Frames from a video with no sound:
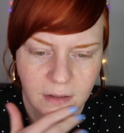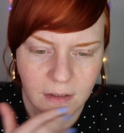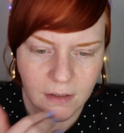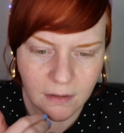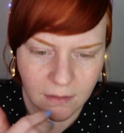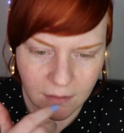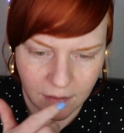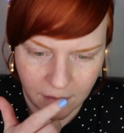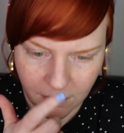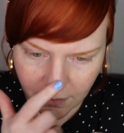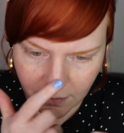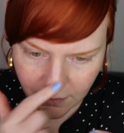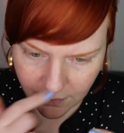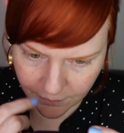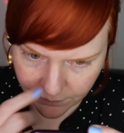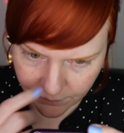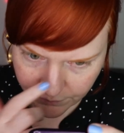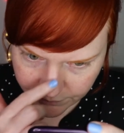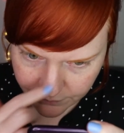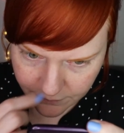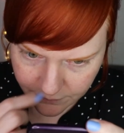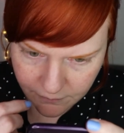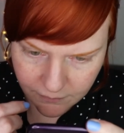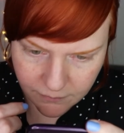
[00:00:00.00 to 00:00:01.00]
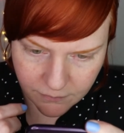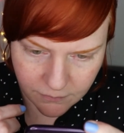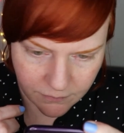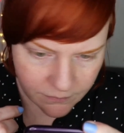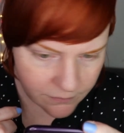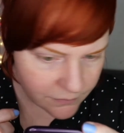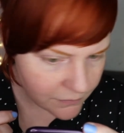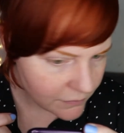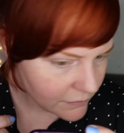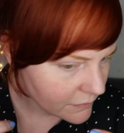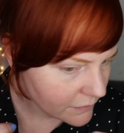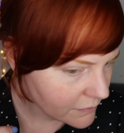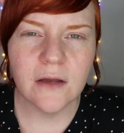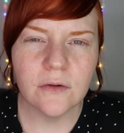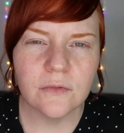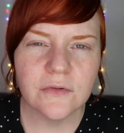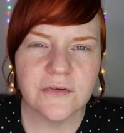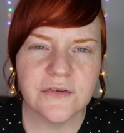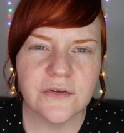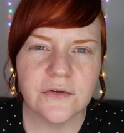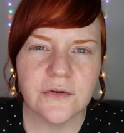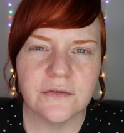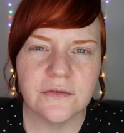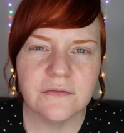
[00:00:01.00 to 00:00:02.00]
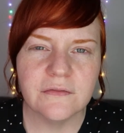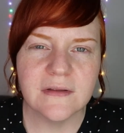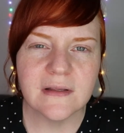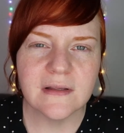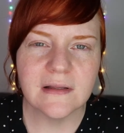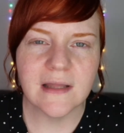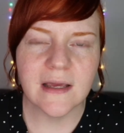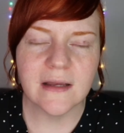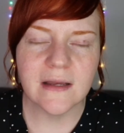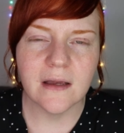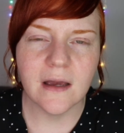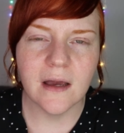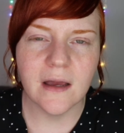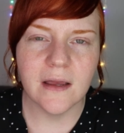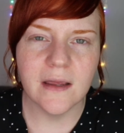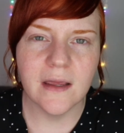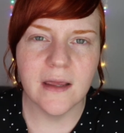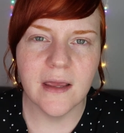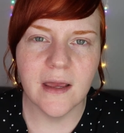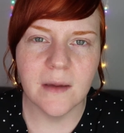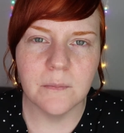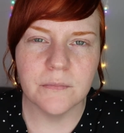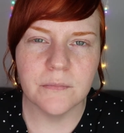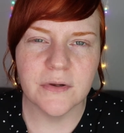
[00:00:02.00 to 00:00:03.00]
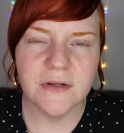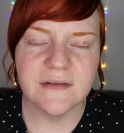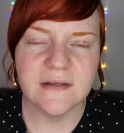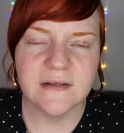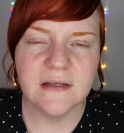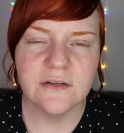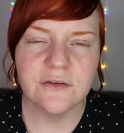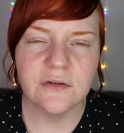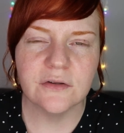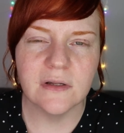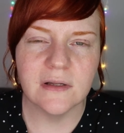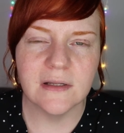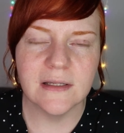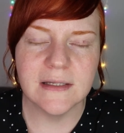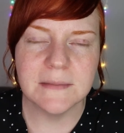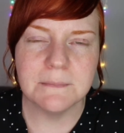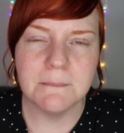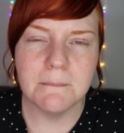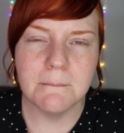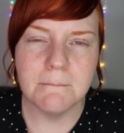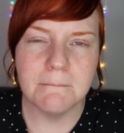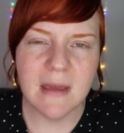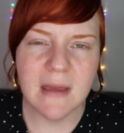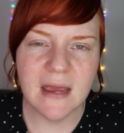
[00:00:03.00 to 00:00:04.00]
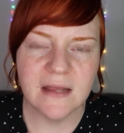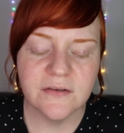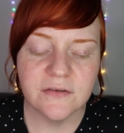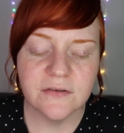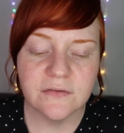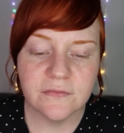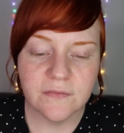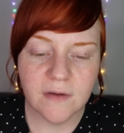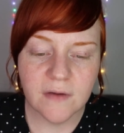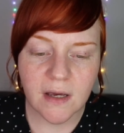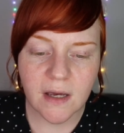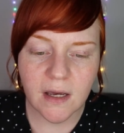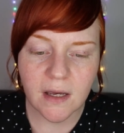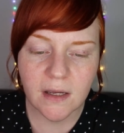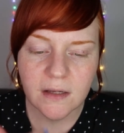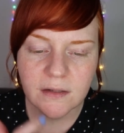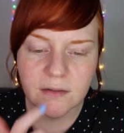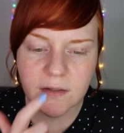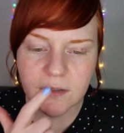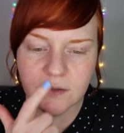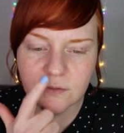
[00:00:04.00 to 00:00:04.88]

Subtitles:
I also don't feel like I am particularly mattified.